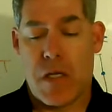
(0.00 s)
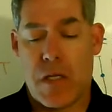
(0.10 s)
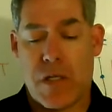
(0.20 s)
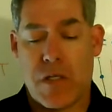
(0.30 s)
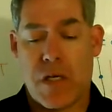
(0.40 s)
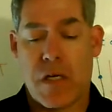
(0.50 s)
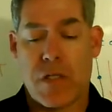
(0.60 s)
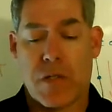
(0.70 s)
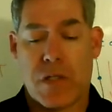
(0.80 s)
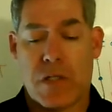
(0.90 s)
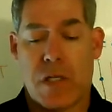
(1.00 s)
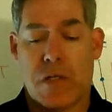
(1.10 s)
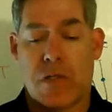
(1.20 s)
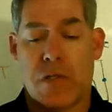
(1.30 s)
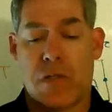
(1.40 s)
it is a ductile
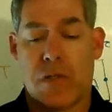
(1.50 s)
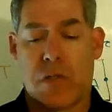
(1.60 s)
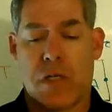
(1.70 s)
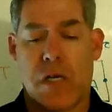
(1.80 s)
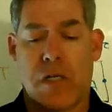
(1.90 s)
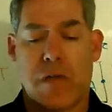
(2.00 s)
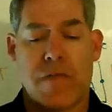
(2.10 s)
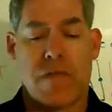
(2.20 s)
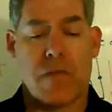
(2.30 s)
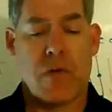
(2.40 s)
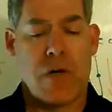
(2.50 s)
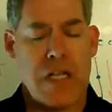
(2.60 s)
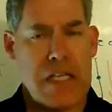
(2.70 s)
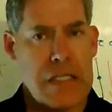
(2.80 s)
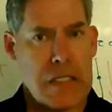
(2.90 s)
steel, kind of, or
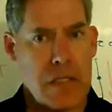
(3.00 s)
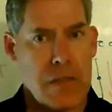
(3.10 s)
is it?